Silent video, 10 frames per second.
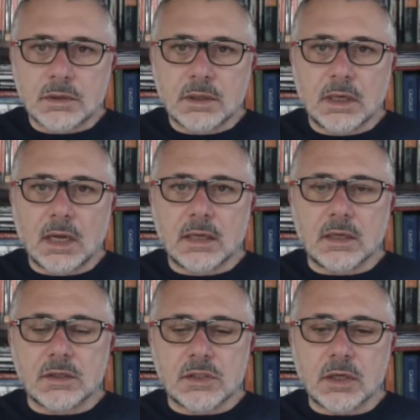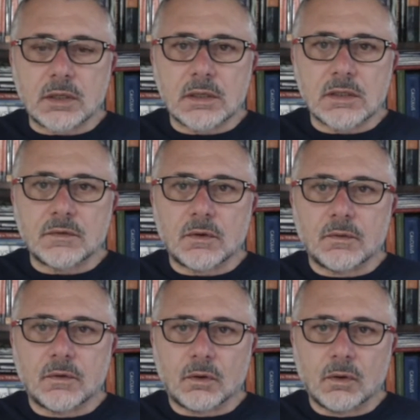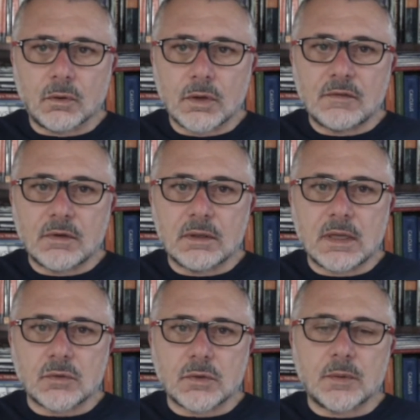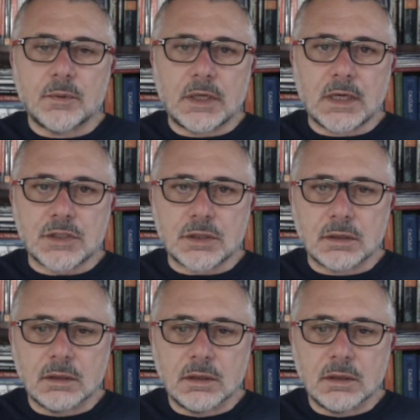relying on sockets for low-level network communication.